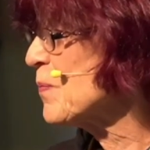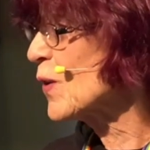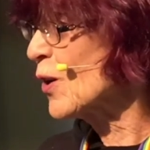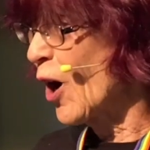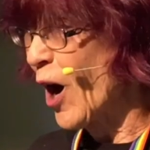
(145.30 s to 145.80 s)

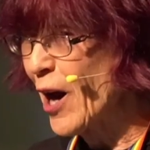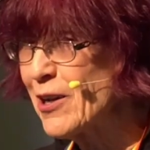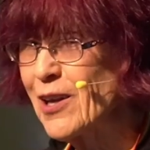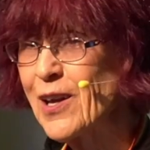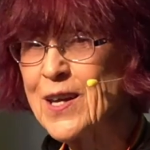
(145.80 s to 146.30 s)
"God
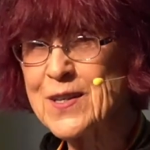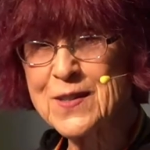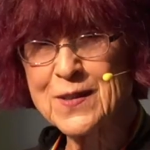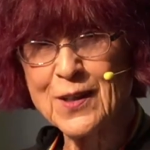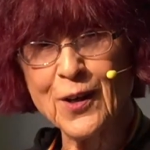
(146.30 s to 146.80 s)
is
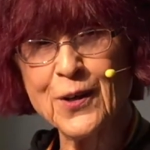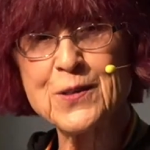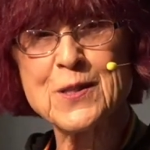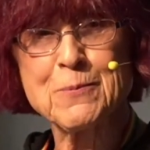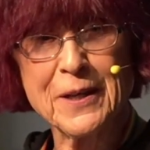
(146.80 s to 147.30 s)
still
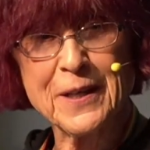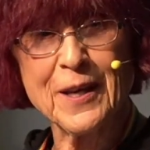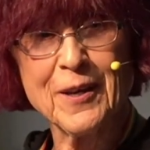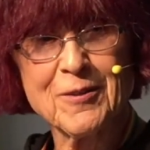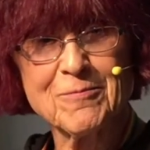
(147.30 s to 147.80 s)
speaking."
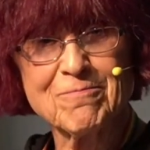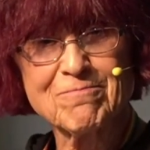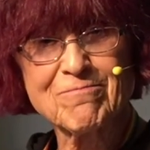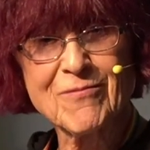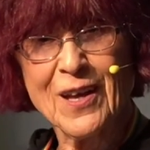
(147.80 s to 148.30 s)

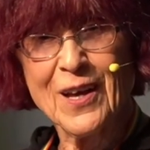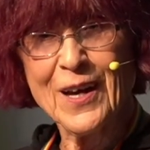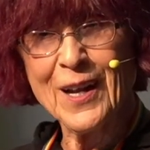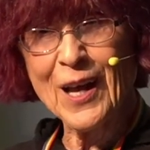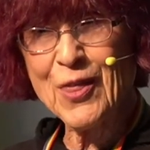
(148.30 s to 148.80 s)

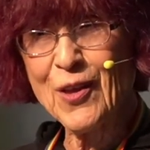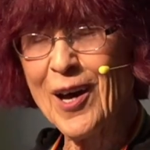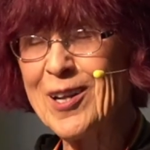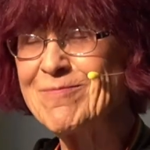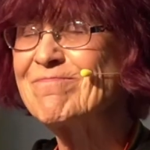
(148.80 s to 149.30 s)
And I
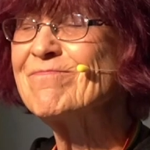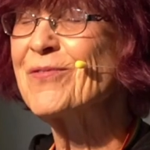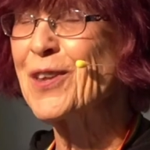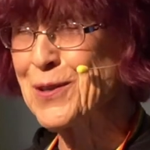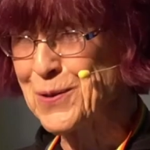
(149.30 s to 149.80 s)
thought,
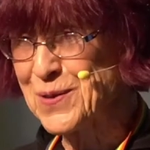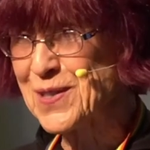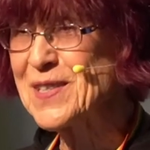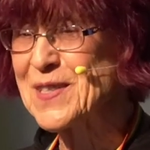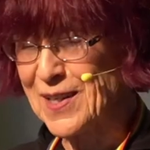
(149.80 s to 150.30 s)
the
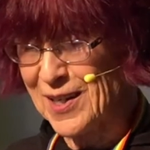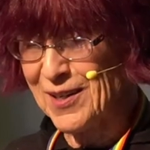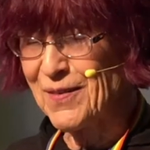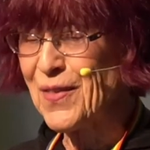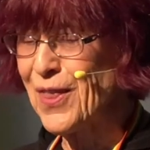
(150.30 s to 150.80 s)
UCC,
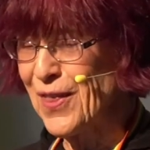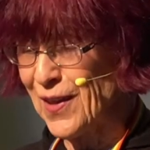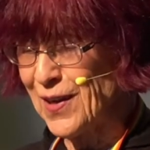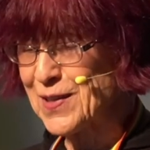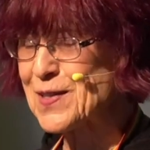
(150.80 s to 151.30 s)

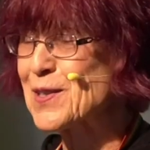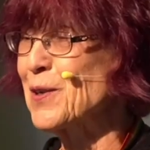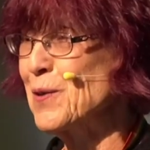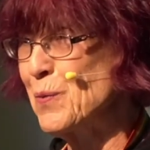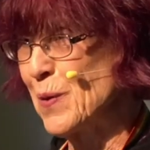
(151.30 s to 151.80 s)
this
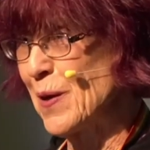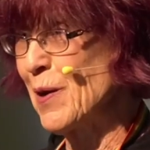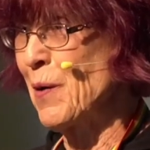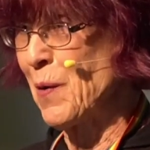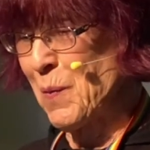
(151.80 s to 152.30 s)
could be
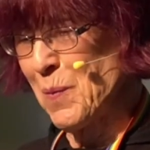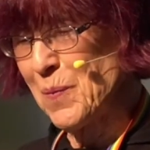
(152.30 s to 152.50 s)
home.